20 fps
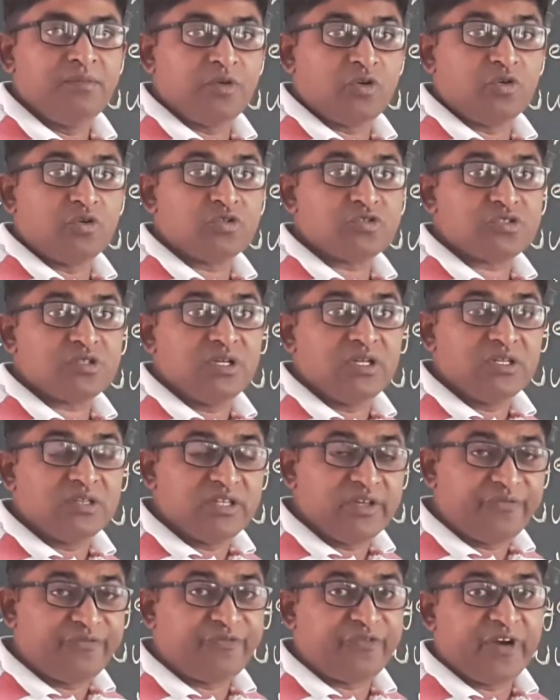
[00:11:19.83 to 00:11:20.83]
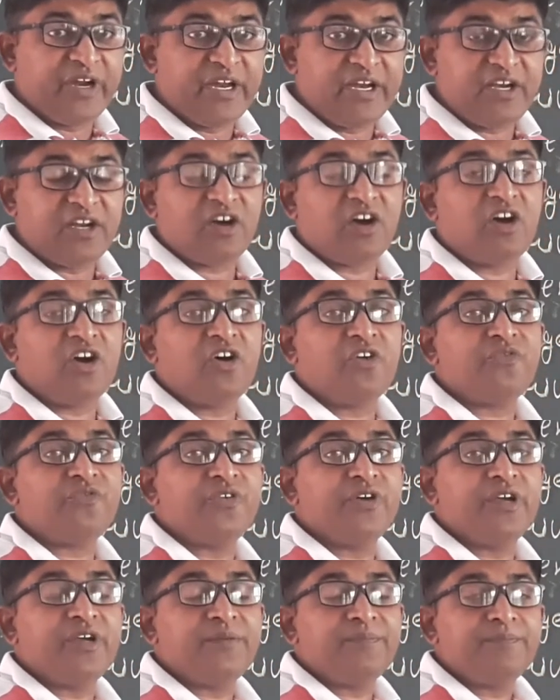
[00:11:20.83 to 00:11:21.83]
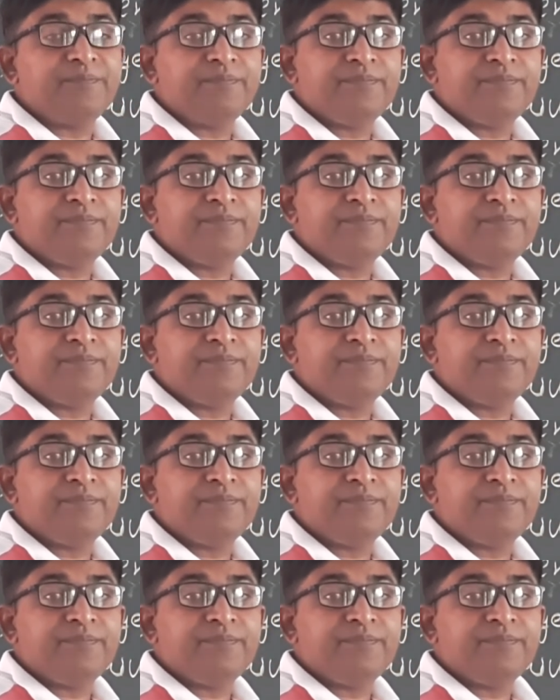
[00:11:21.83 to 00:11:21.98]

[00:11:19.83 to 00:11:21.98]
because the friend of a